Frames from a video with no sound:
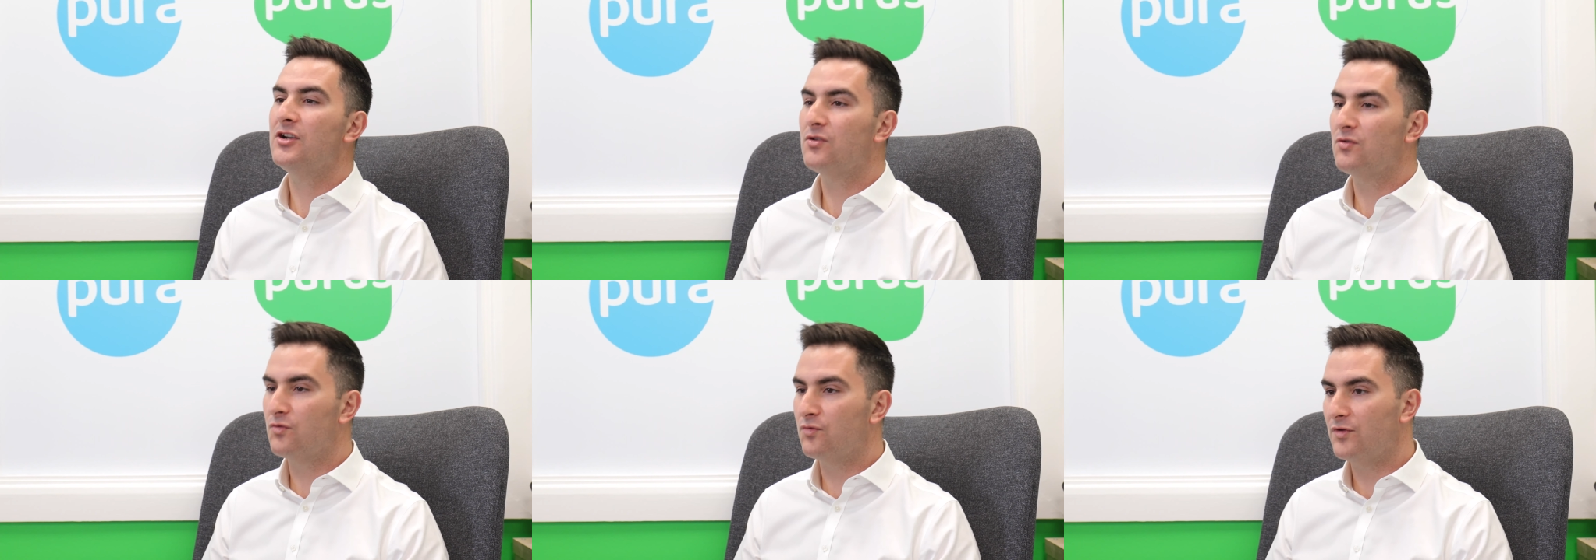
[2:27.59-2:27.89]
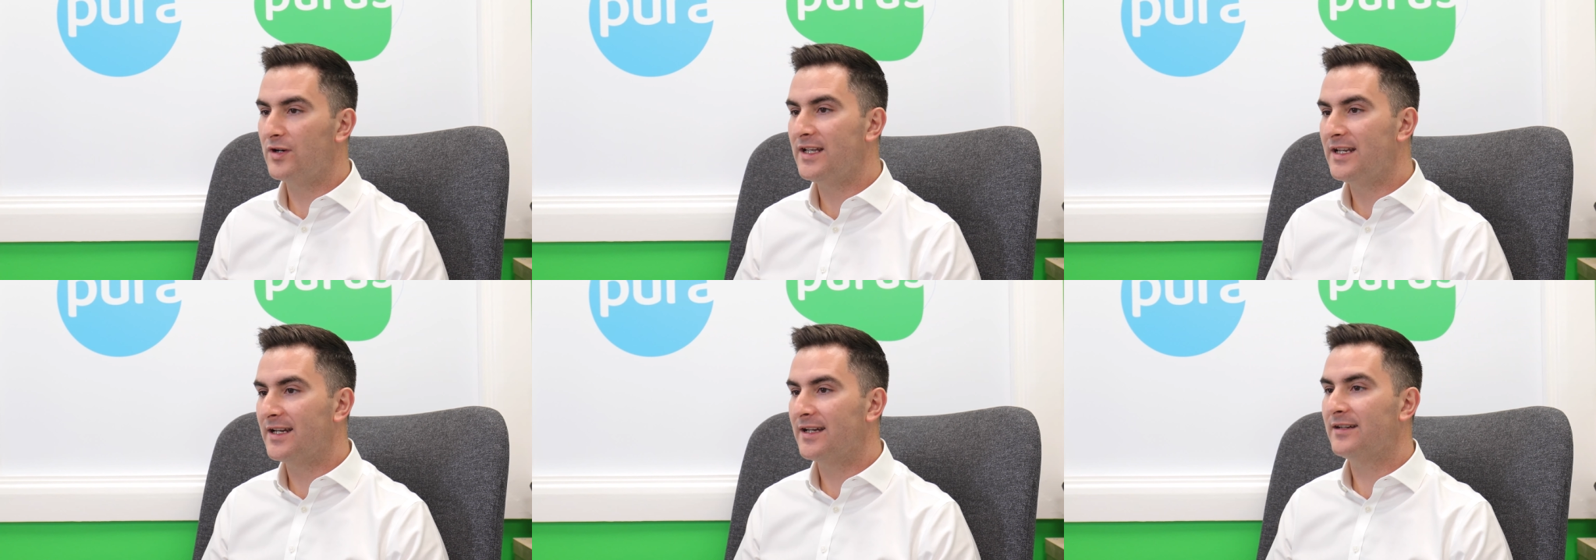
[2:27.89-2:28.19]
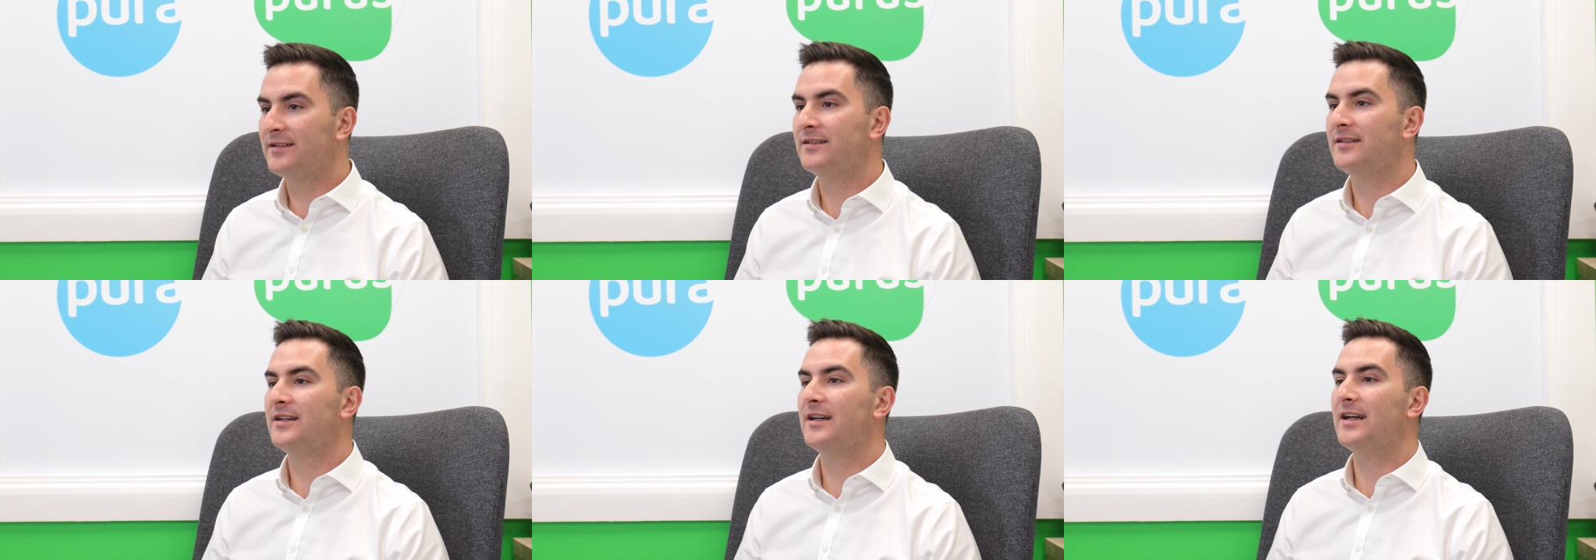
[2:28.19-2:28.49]

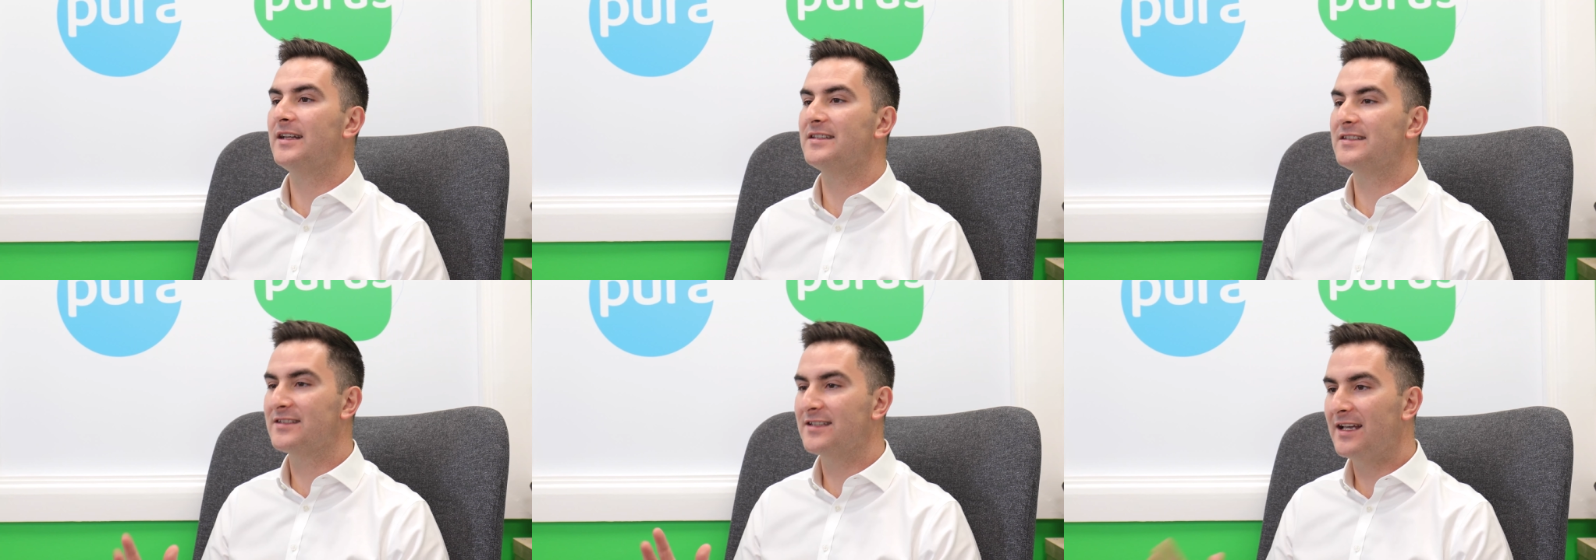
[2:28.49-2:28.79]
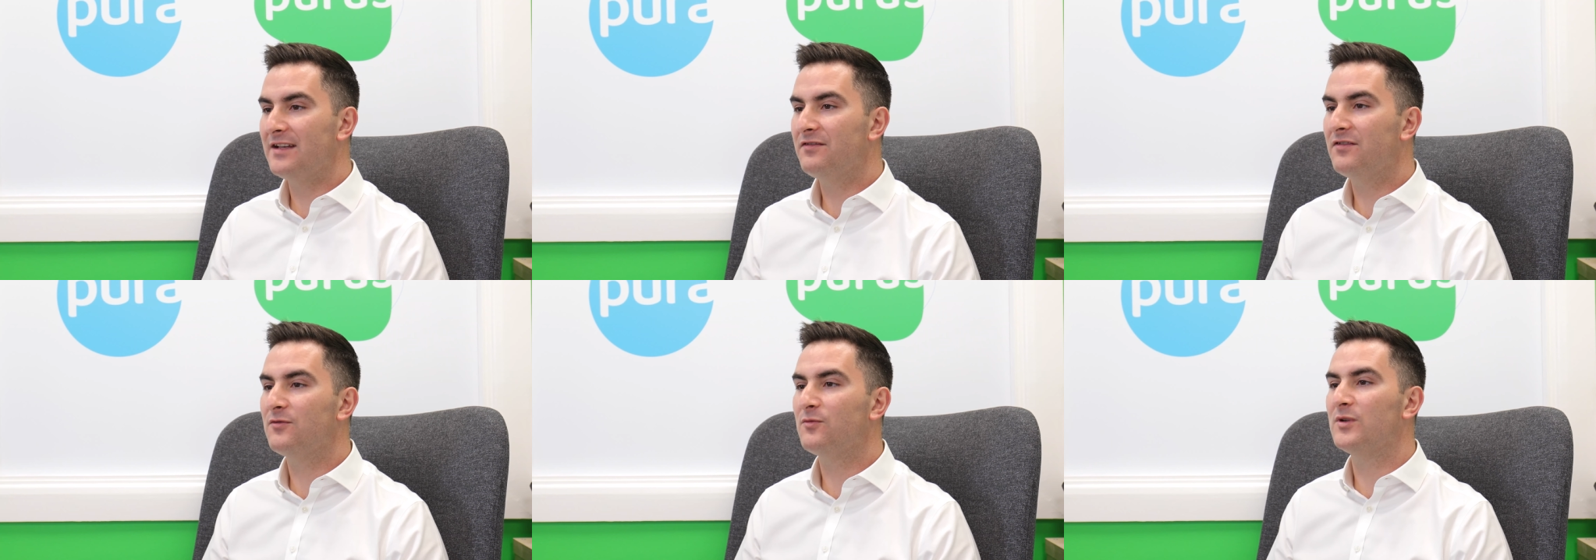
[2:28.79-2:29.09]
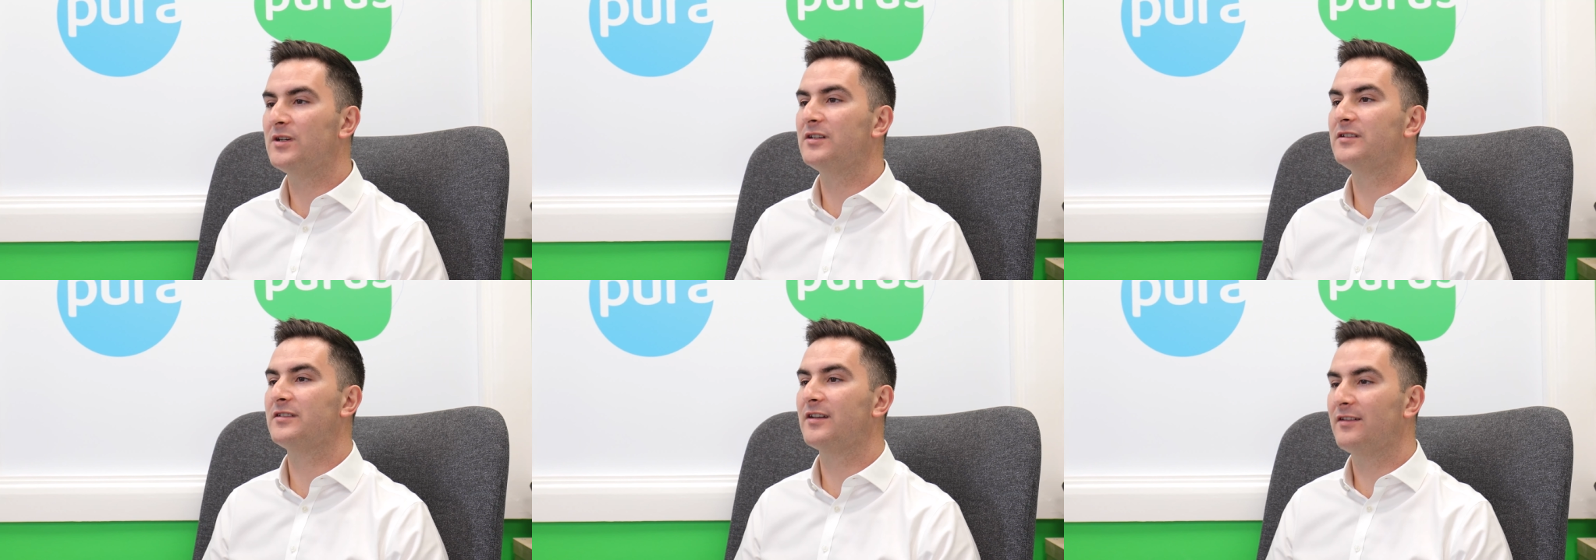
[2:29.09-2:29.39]
greener and safer
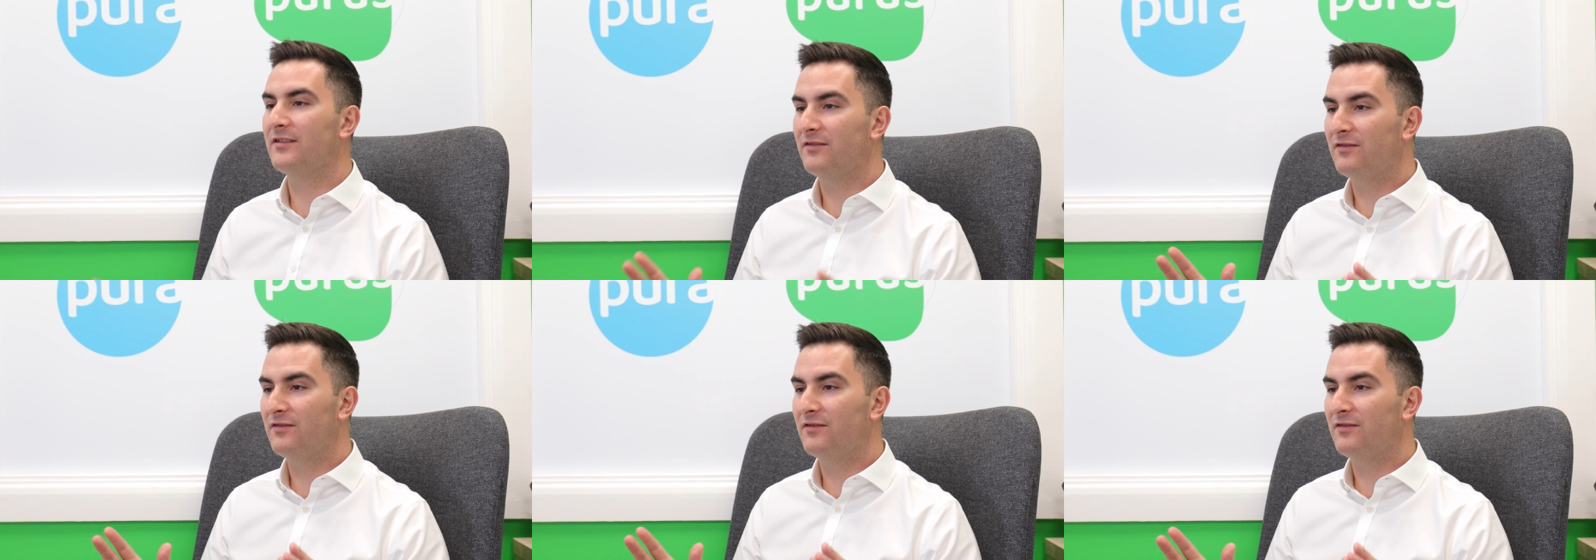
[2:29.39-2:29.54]
world